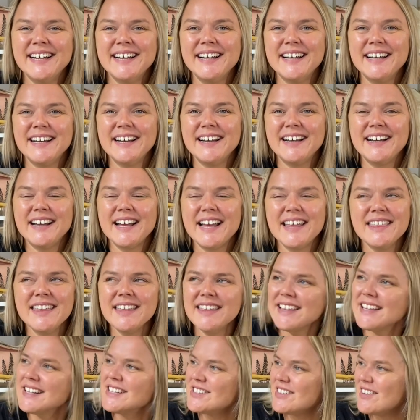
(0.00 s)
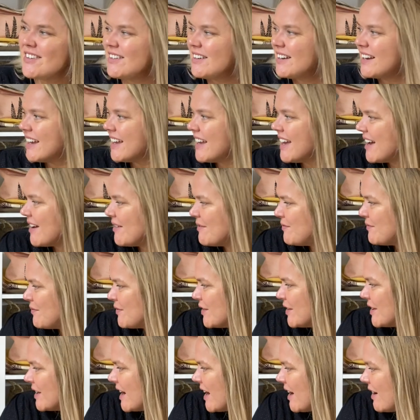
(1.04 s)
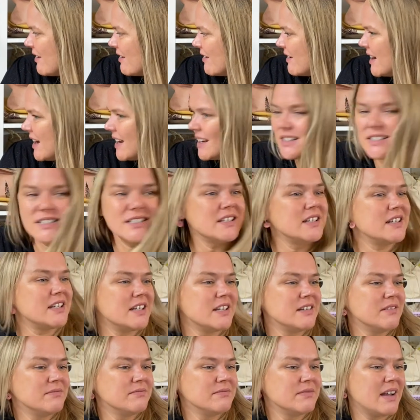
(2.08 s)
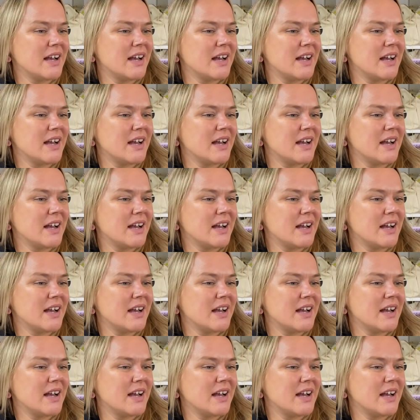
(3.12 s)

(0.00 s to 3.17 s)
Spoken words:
I think that's all I have for now, actually.